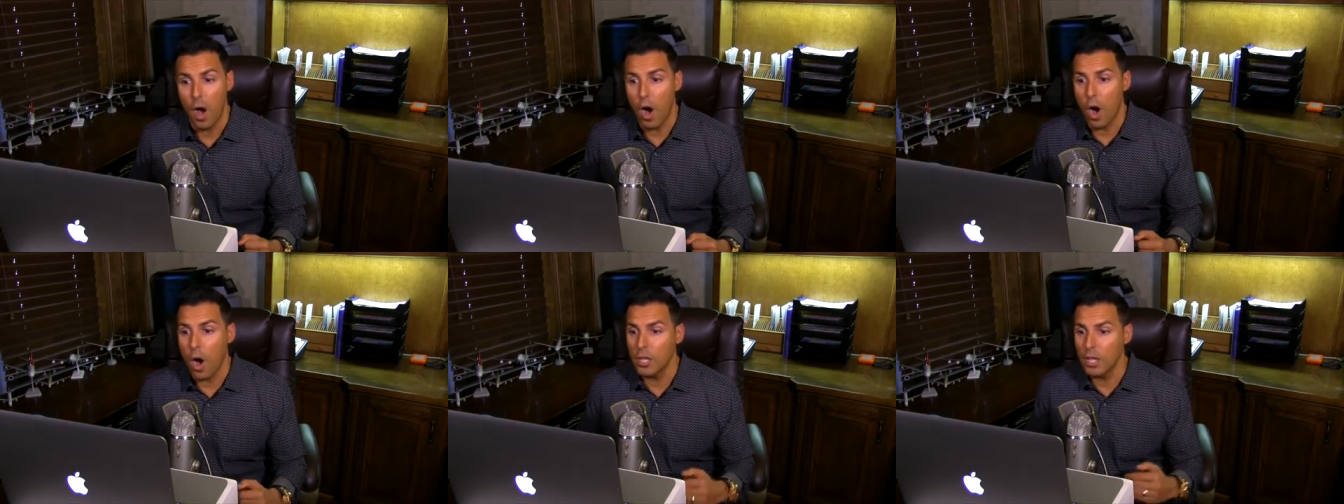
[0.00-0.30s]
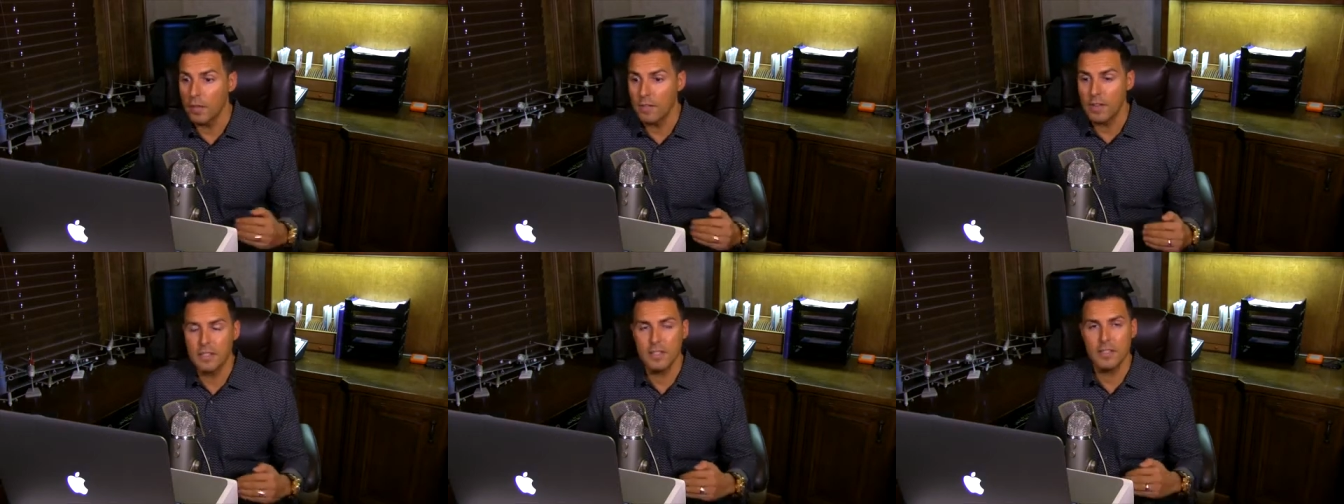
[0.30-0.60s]

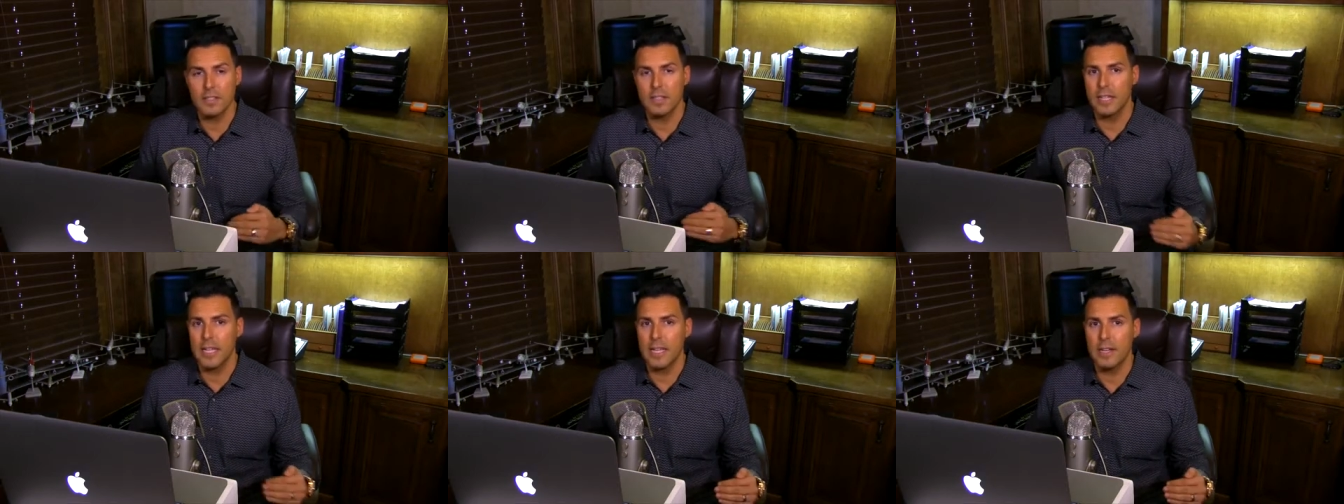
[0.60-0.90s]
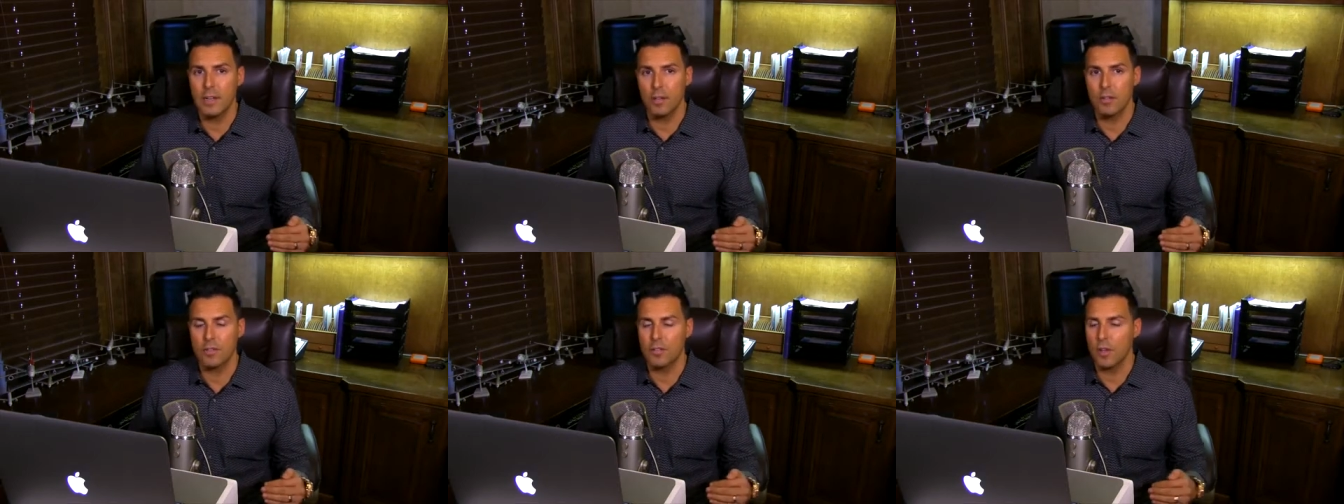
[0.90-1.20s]
All of us as
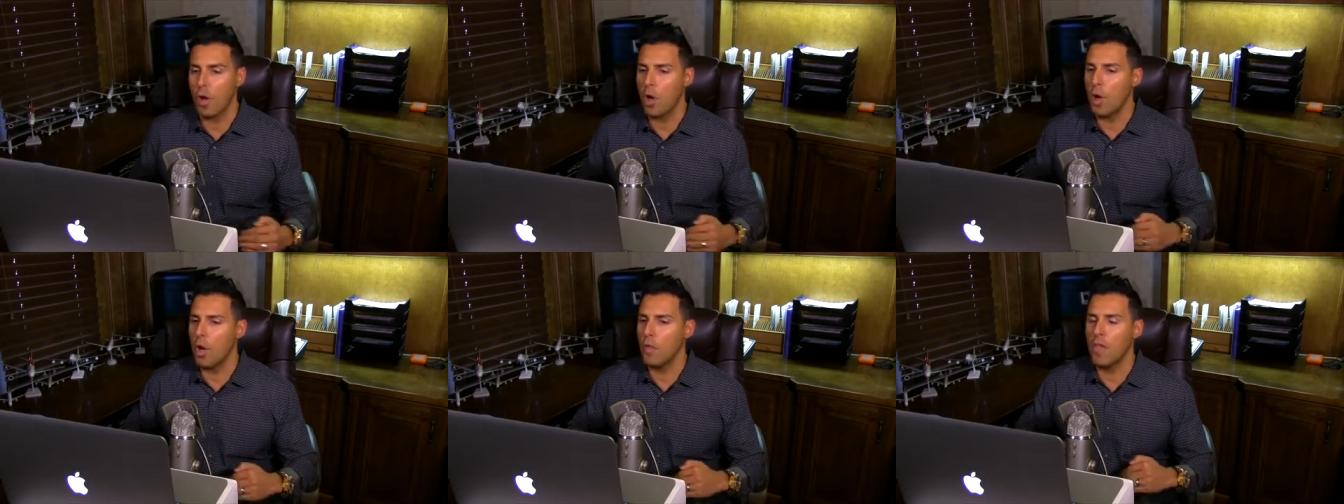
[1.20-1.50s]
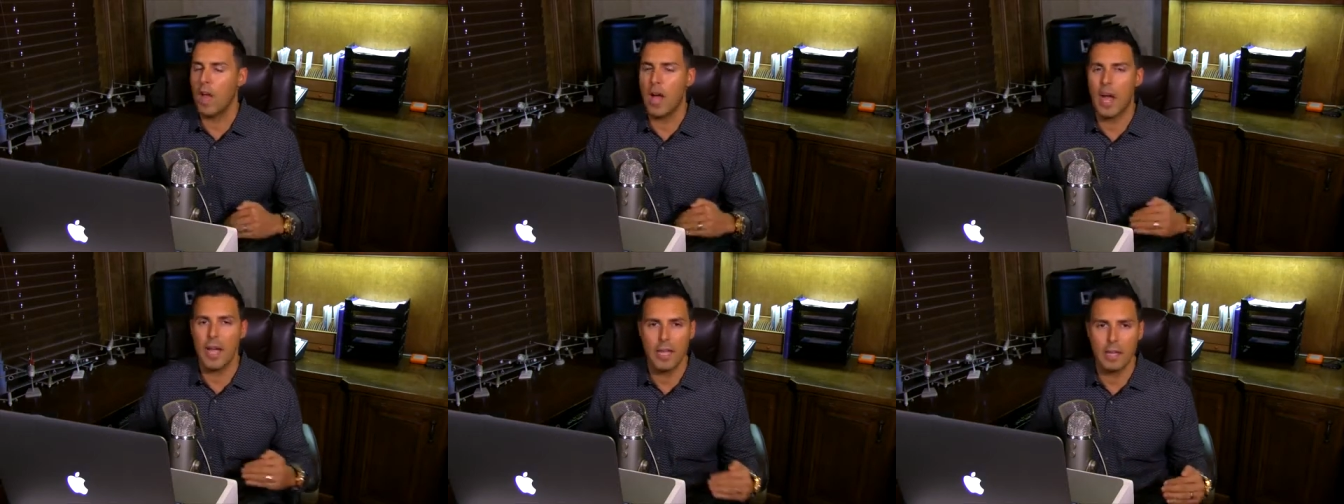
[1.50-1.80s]
leaders, all
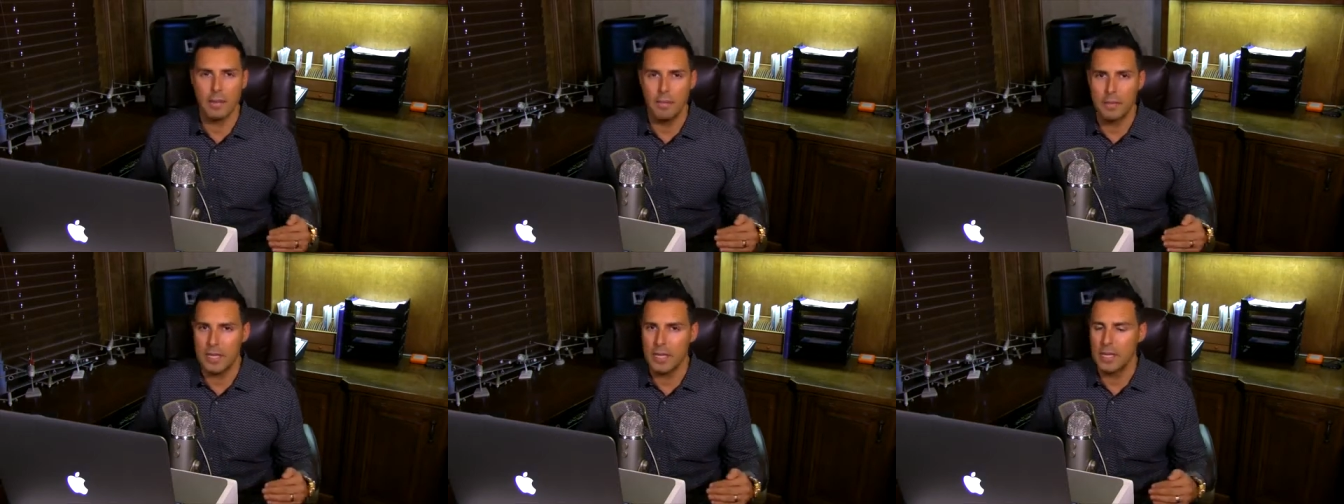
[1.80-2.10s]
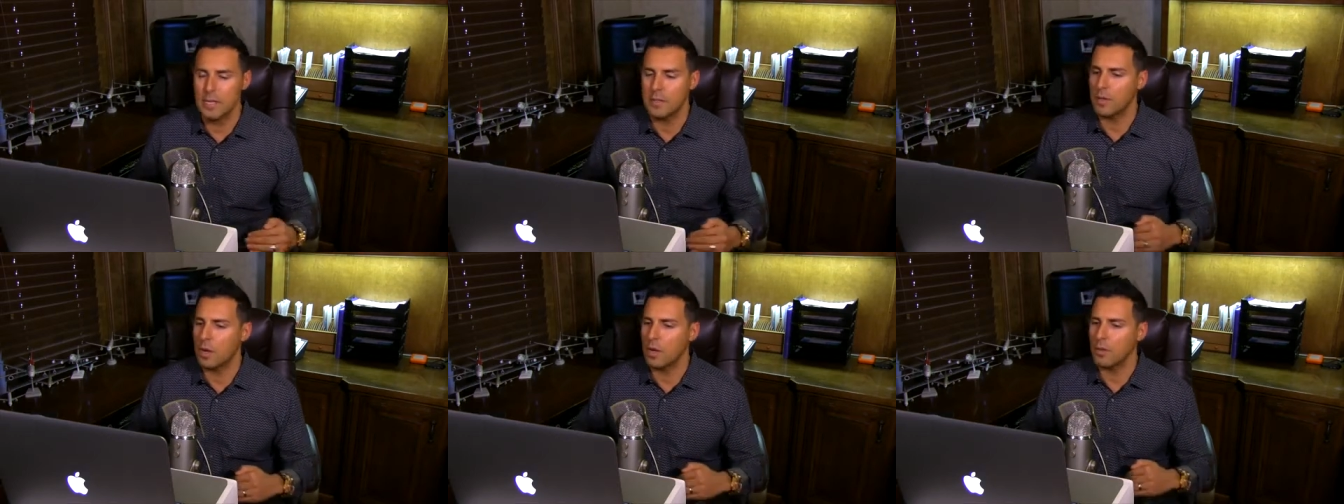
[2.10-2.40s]
the IMDs,